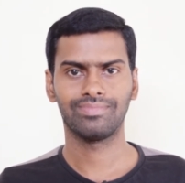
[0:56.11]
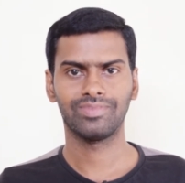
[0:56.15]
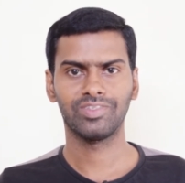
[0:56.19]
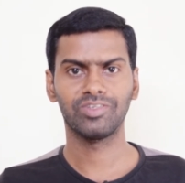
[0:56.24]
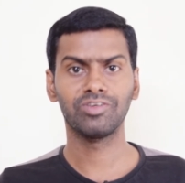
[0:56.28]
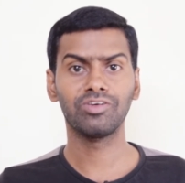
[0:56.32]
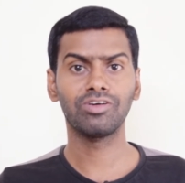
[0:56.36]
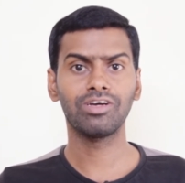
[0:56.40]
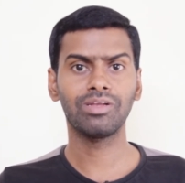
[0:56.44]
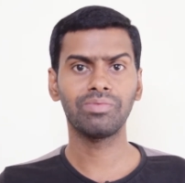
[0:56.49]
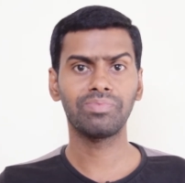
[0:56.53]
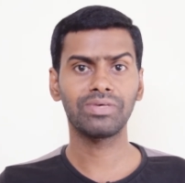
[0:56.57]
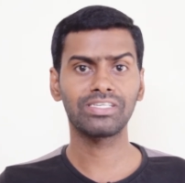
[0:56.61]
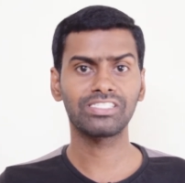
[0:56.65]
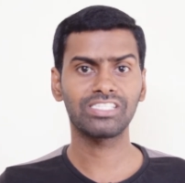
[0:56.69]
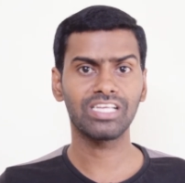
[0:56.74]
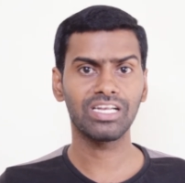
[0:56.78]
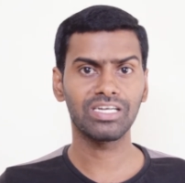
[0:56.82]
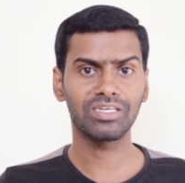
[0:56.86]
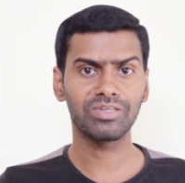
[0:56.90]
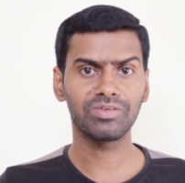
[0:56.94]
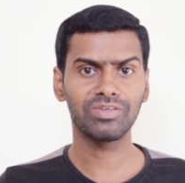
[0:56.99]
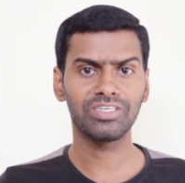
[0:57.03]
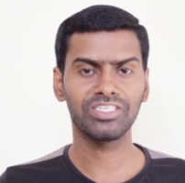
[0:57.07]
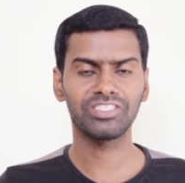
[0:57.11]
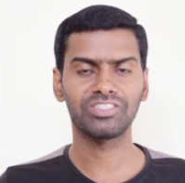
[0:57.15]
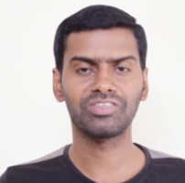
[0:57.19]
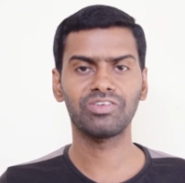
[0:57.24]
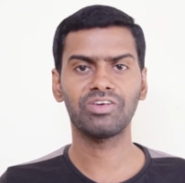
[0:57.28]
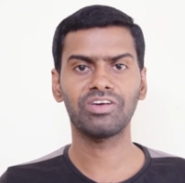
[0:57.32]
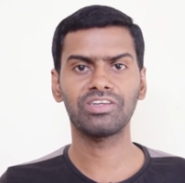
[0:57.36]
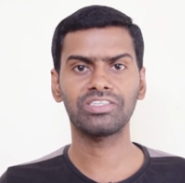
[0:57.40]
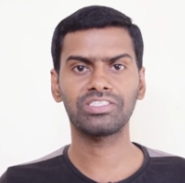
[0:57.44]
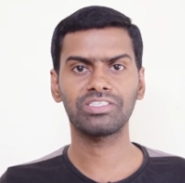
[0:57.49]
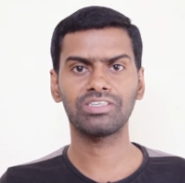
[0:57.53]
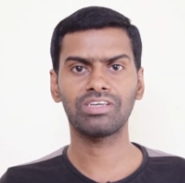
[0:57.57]
Google Pixel 2 is
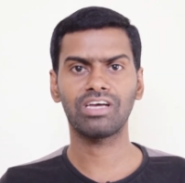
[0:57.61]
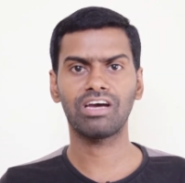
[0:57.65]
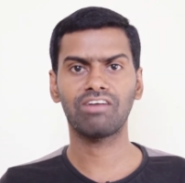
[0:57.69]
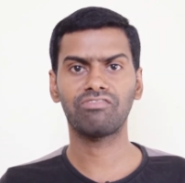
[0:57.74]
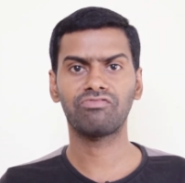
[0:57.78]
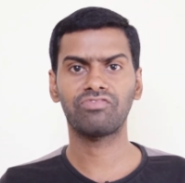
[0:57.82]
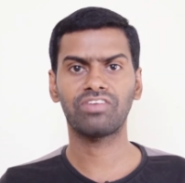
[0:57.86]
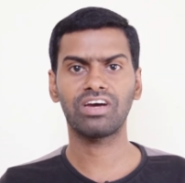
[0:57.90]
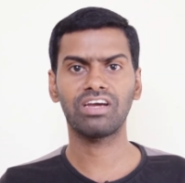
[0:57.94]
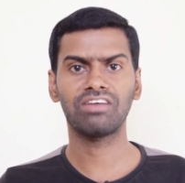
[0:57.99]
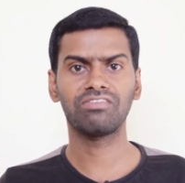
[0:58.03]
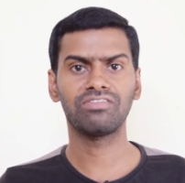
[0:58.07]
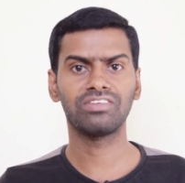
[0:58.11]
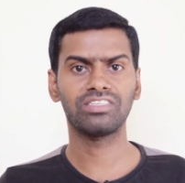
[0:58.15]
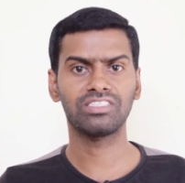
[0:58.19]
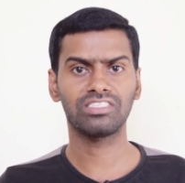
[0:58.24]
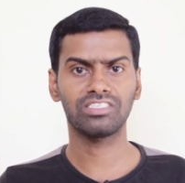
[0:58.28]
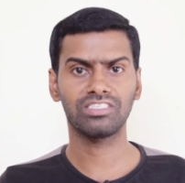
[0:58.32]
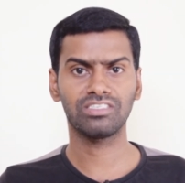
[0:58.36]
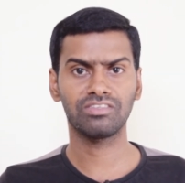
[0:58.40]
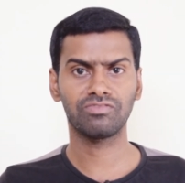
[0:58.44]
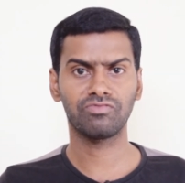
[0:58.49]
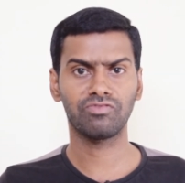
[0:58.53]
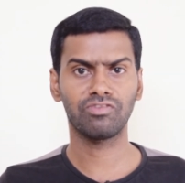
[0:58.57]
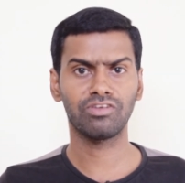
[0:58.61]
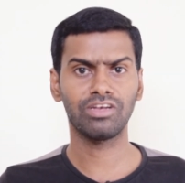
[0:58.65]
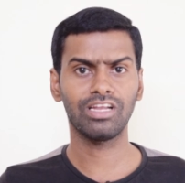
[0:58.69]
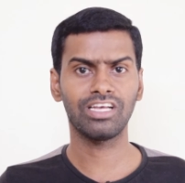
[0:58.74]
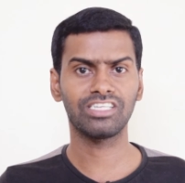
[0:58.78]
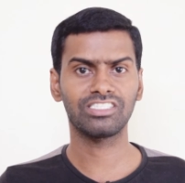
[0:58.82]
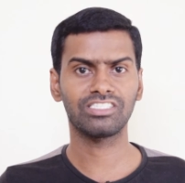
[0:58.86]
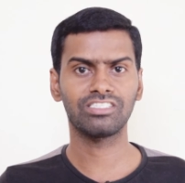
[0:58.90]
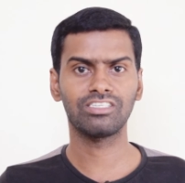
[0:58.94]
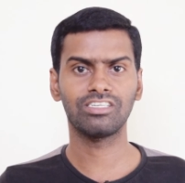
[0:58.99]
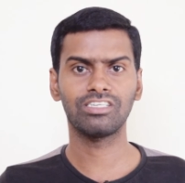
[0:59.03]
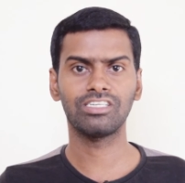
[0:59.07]
going to have 5 inches Full
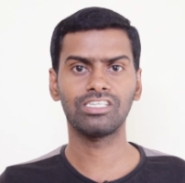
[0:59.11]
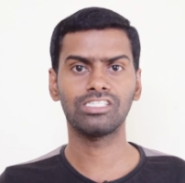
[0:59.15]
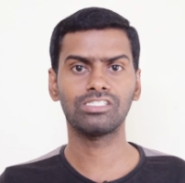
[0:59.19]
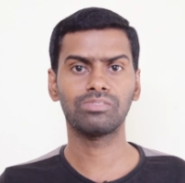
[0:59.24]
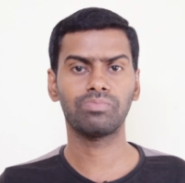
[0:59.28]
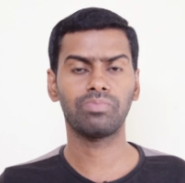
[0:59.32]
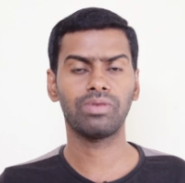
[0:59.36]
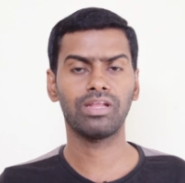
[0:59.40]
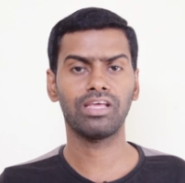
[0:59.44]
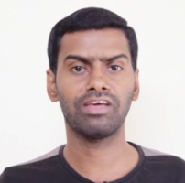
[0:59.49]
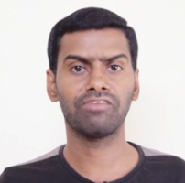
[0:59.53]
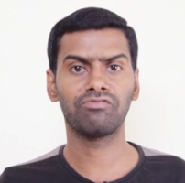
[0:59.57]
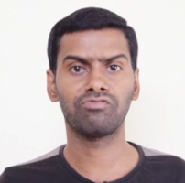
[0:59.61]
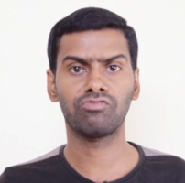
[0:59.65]
HD display,